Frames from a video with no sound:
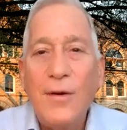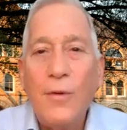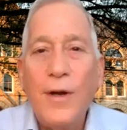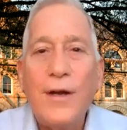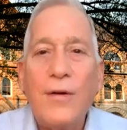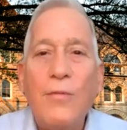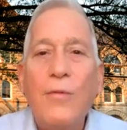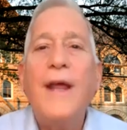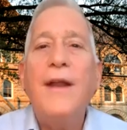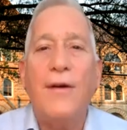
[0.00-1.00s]
where
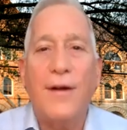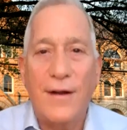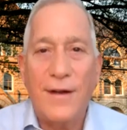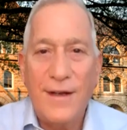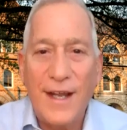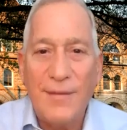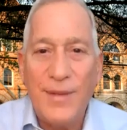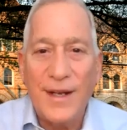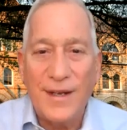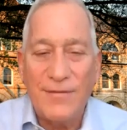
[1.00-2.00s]
radar had
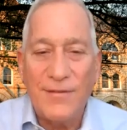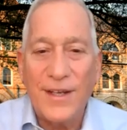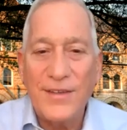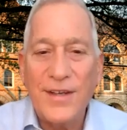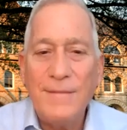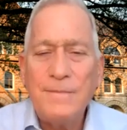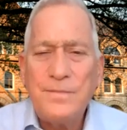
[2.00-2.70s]
been invented.